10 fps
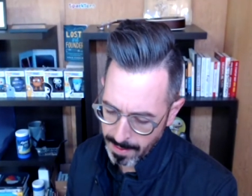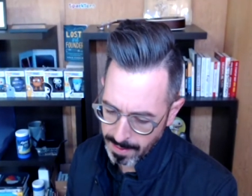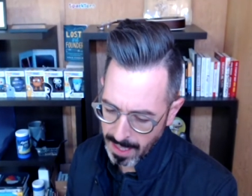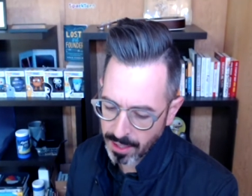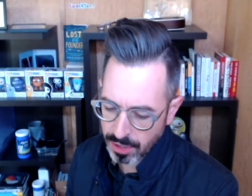
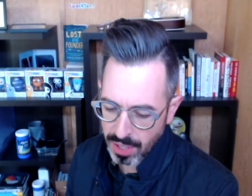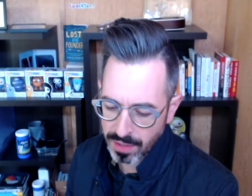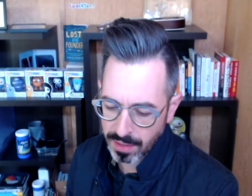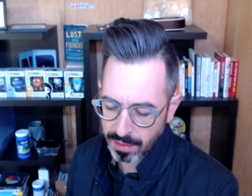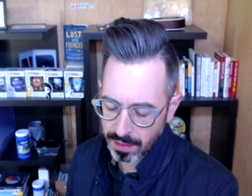there's
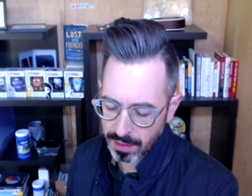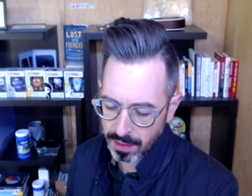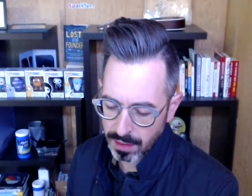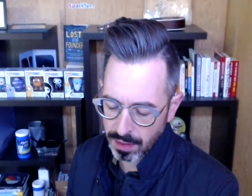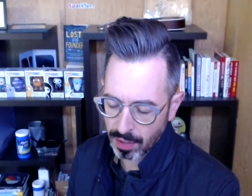a,
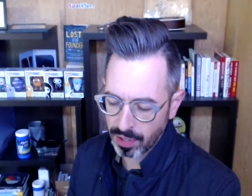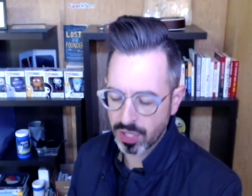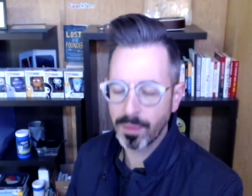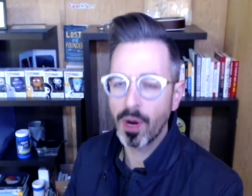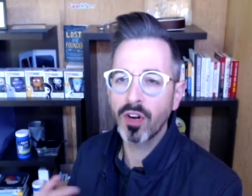you know, there's
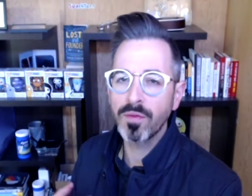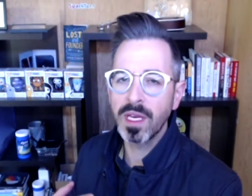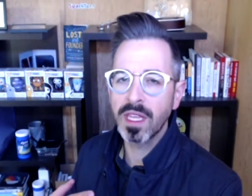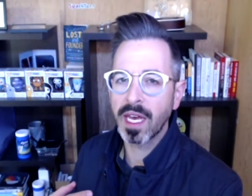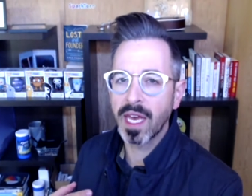a part of
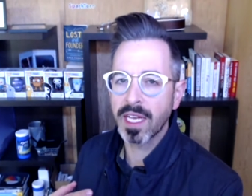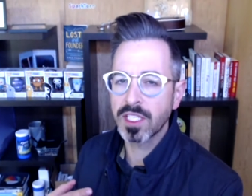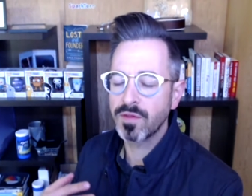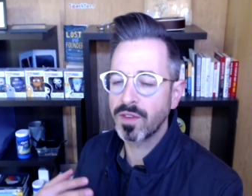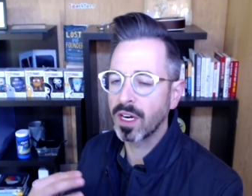me that
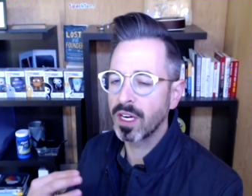gets very